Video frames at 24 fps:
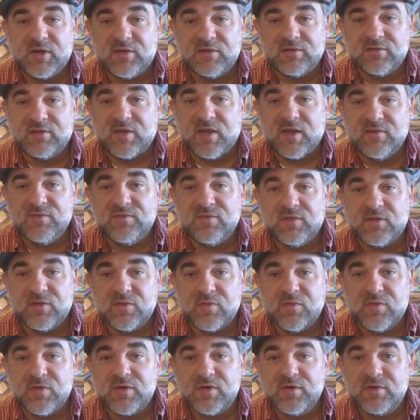his knife in the
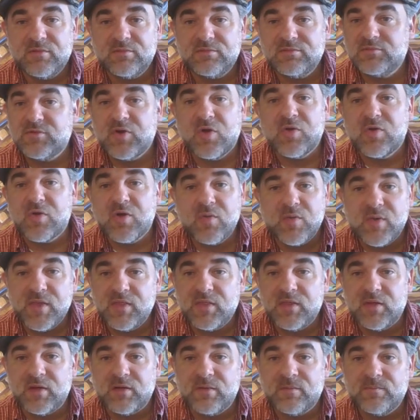corner, don't go in
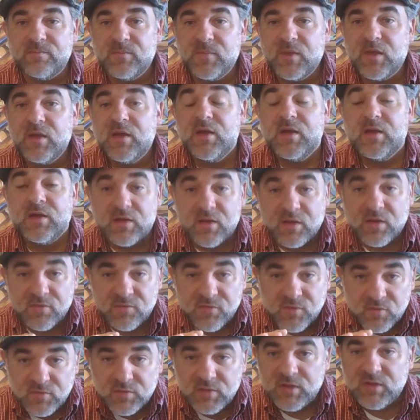there. Now, if
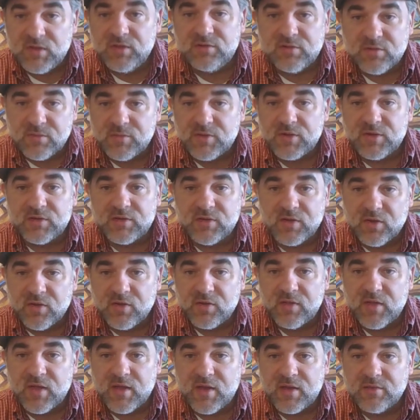you need someone to tell
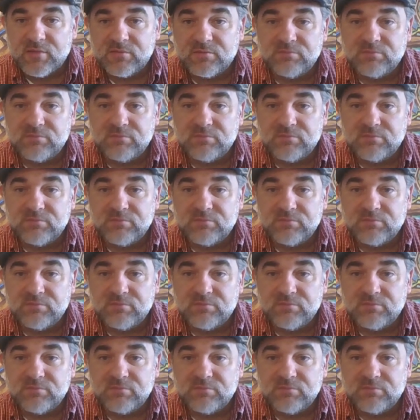you that,